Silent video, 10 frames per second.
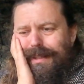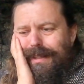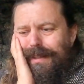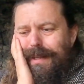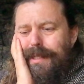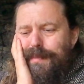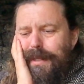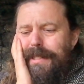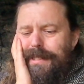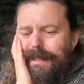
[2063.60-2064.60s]
uh,
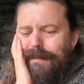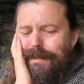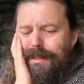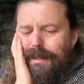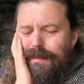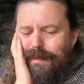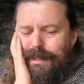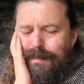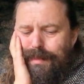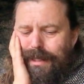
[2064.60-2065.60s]
expense, I would say.
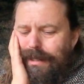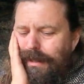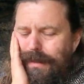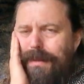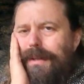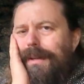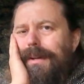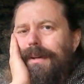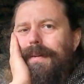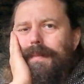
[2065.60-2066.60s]
It's a big car,
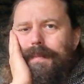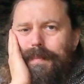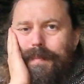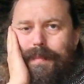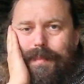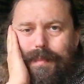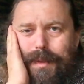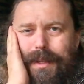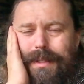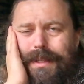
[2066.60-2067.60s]
um,
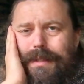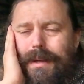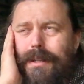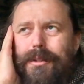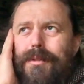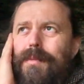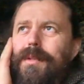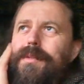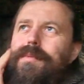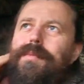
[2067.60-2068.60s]
but I didn't. I don't
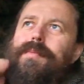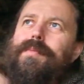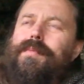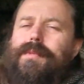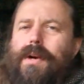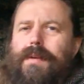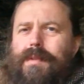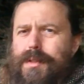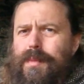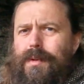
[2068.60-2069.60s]
want to drive
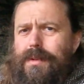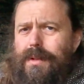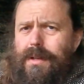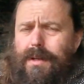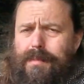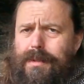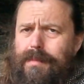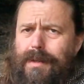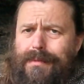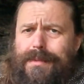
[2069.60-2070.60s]
a small car up in the
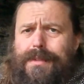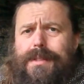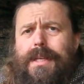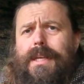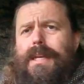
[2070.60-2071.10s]
mountains.